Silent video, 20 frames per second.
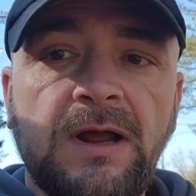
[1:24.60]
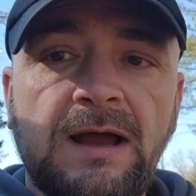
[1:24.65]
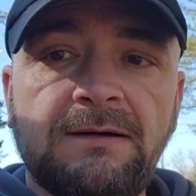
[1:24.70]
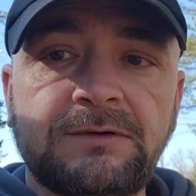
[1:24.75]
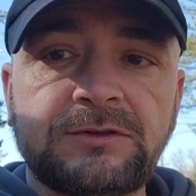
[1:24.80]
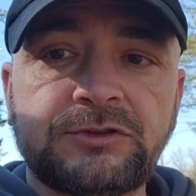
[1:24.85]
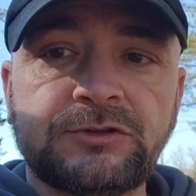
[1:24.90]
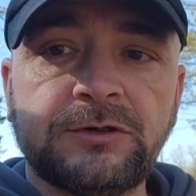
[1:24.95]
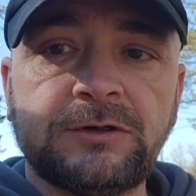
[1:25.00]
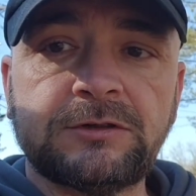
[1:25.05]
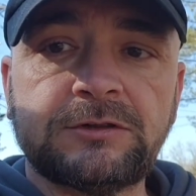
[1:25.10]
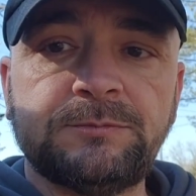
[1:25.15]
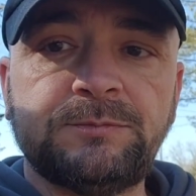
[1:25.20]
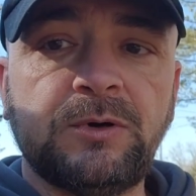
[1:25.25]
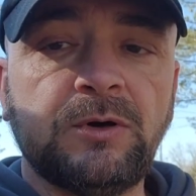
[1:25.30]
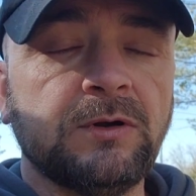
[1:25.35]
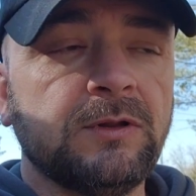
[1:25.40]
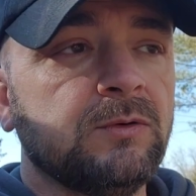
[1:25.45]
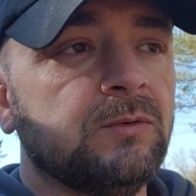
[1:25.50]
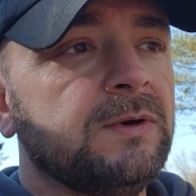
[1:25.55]
have a truck to
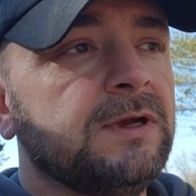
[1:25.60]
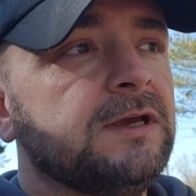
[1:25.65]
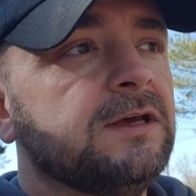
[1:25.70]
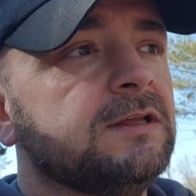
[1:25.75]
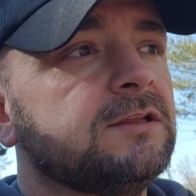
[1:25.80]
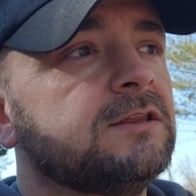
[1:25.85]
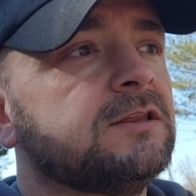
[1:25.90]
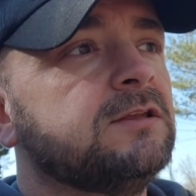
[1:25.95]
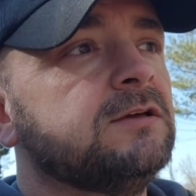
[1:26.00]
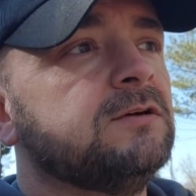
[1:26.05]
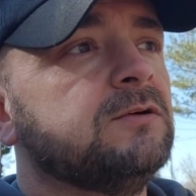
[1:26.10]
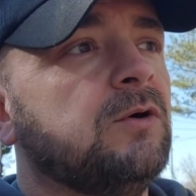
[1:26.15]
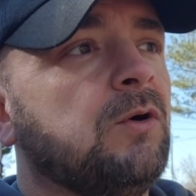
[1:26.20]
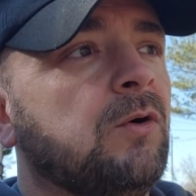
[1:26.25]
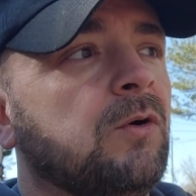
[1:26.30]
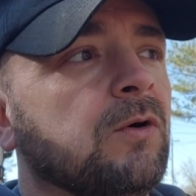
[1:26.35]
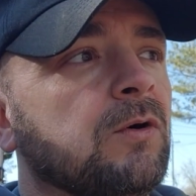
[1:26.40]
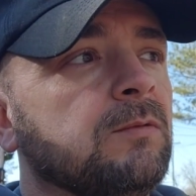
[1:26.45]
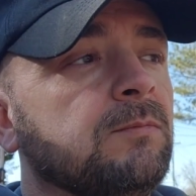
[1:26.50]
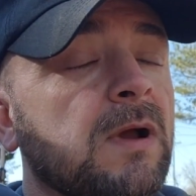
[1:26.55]
pull it with,
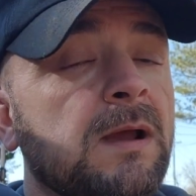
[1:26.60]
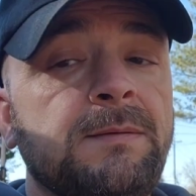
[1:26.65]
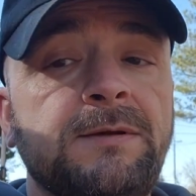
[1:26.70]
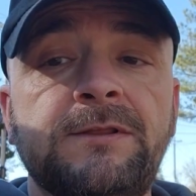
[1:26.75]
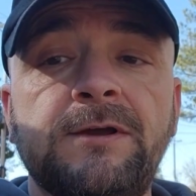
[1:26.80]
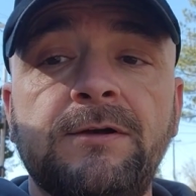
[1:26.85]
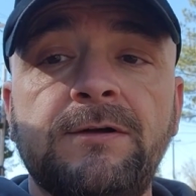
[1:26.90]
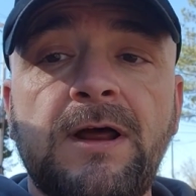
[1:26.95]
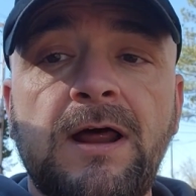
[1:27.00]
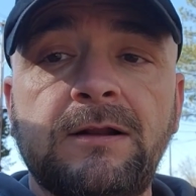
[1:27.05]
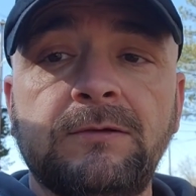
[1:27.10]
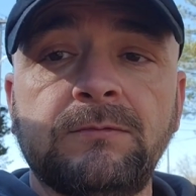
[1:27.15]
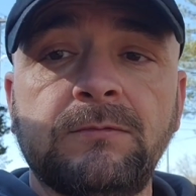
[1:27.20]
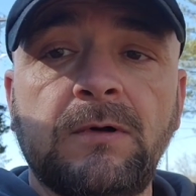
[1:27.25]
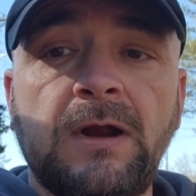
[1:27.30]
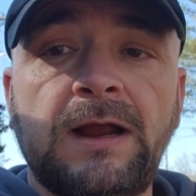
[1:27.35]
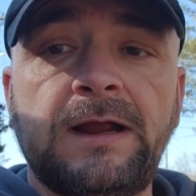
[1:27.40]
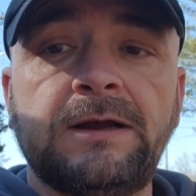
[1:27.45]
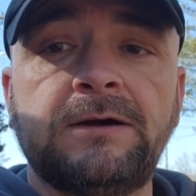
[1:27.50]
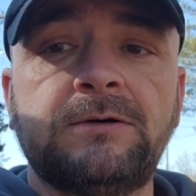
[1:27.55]
or maybe they're not
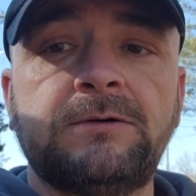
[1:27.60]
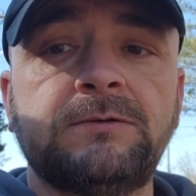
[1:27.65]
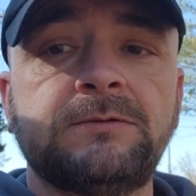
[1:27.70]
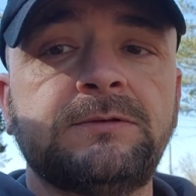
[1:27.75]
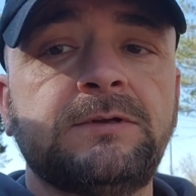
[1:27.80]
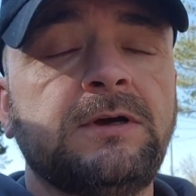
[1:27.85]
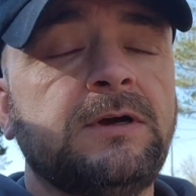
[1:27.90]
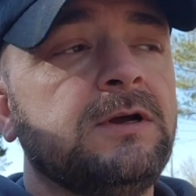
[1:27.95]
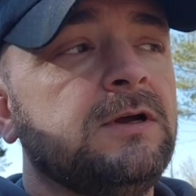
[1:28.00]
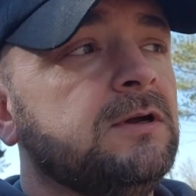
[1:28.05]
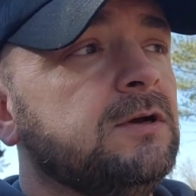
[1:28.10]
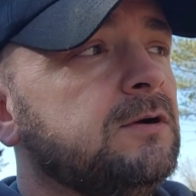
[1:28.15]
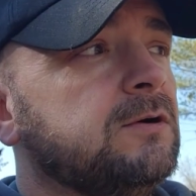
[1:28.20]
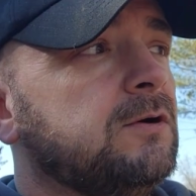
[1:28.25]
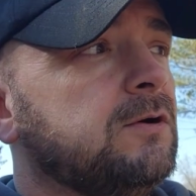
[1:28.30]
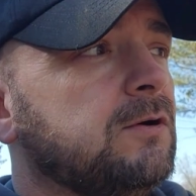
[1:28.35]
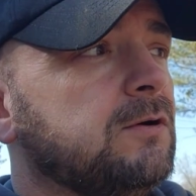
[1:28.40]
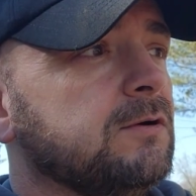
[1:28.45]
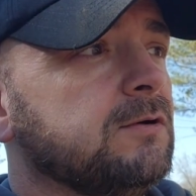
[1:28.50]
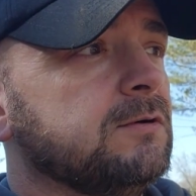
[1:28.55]
around
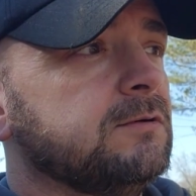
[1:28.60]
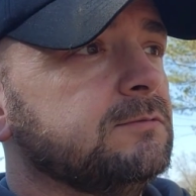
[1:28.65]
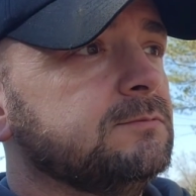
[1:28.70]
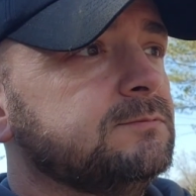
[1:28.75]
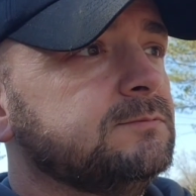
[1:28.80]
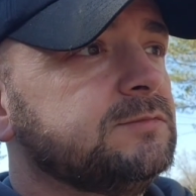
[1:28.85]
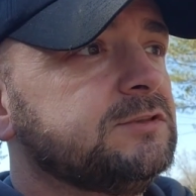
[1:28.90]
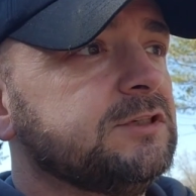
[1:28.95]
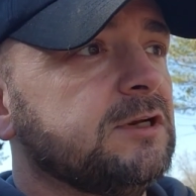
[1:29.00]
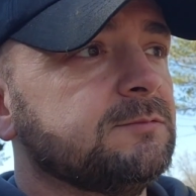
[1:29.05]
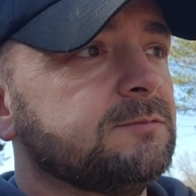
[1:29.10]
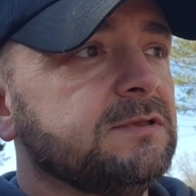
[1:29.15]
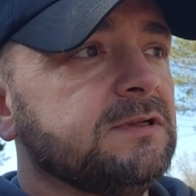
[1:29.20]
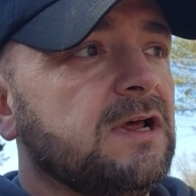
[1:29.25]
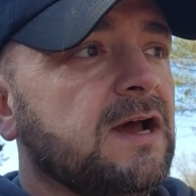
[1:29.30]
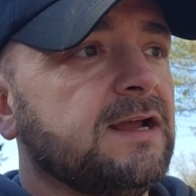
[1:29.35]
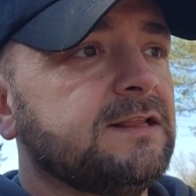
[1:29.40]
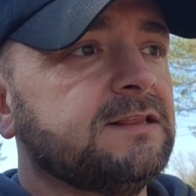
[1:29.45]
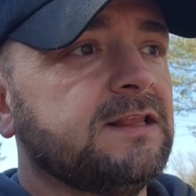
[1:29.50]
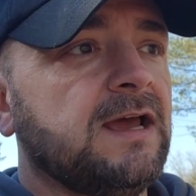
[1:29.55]
or
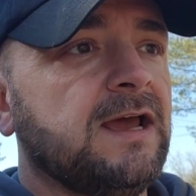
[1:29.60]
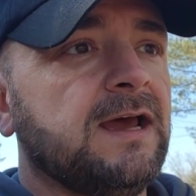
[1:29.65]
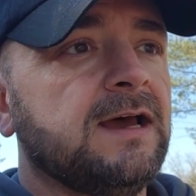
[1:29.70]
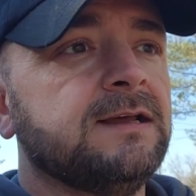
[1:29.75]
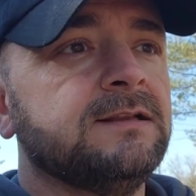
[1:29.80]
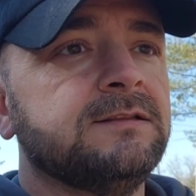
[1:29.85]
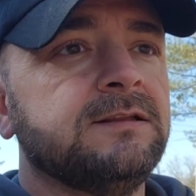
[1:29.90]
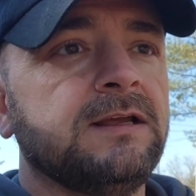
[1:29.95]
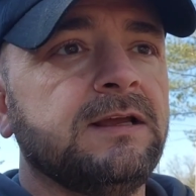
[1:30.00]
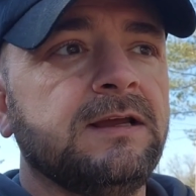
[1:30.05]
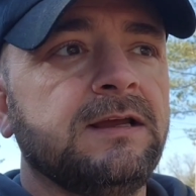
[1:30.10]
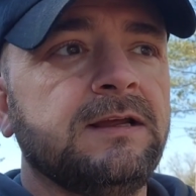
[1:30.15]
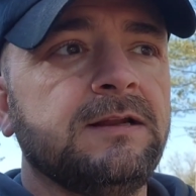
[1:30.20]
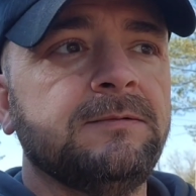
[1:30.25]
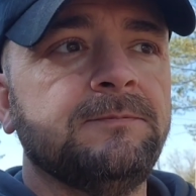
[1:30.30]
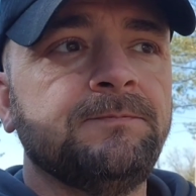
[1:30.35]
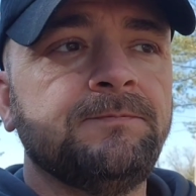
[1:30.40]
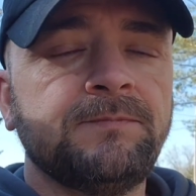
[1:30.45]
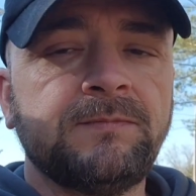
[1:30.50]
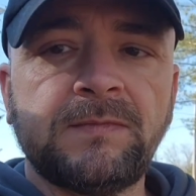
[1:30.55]
something like that,
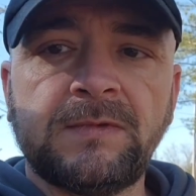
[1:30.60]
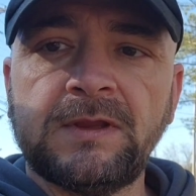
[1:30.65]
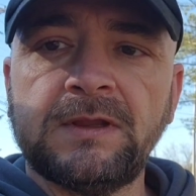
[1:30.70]
then